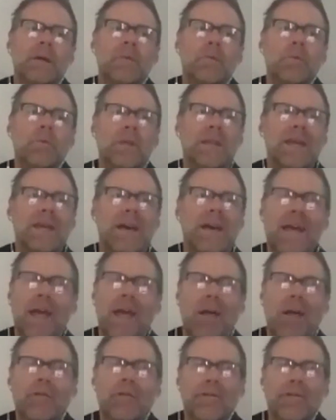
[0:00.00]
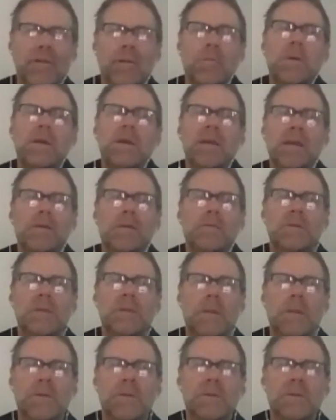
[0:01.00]
really a hell for me. It was
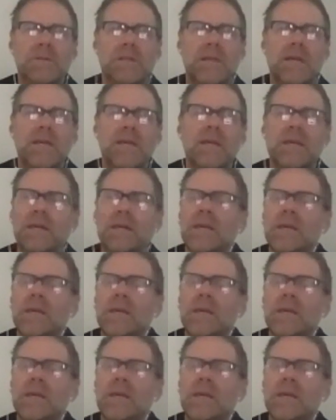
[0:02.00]
mm. almost like